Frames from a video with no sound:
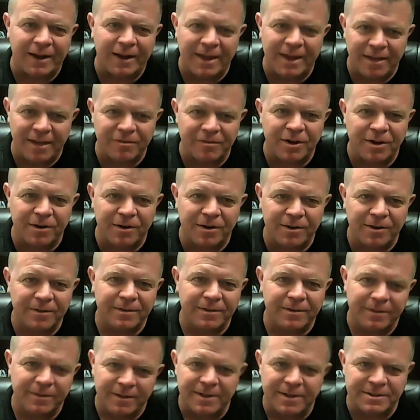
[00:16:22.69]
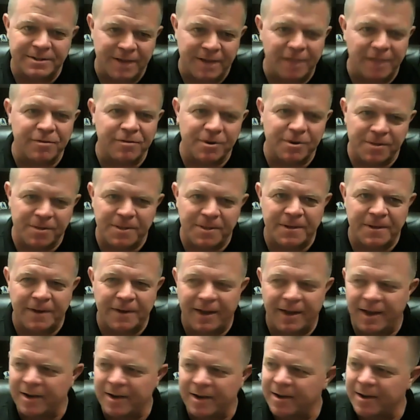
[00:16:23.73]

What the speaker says: heavier. It's heavier than the 9.